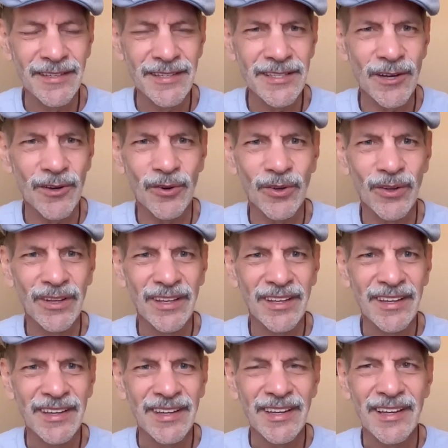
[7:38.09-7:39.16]
So
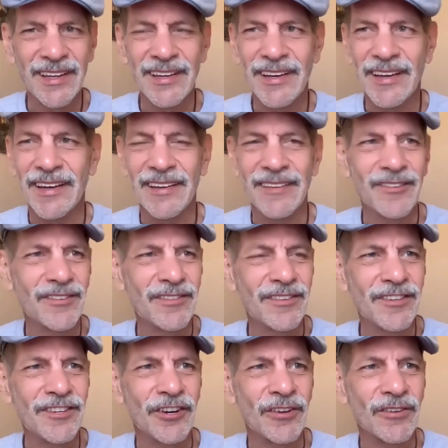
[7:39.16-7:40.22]

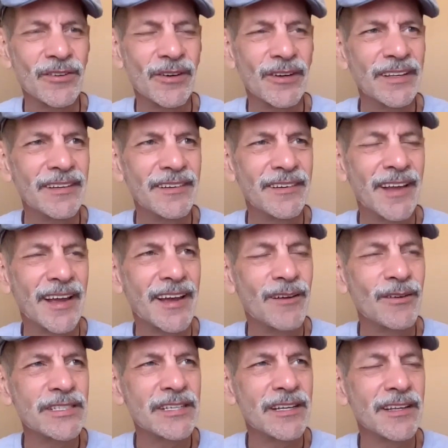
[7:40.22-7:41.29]
like I
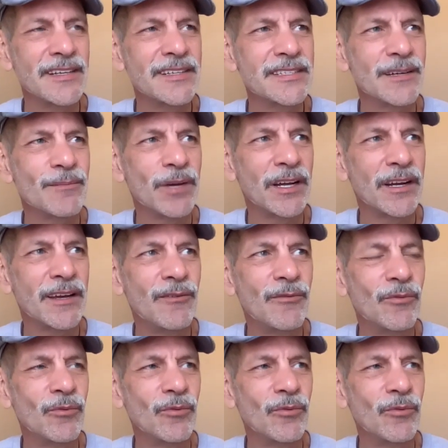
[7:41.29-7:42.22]
was telling somebody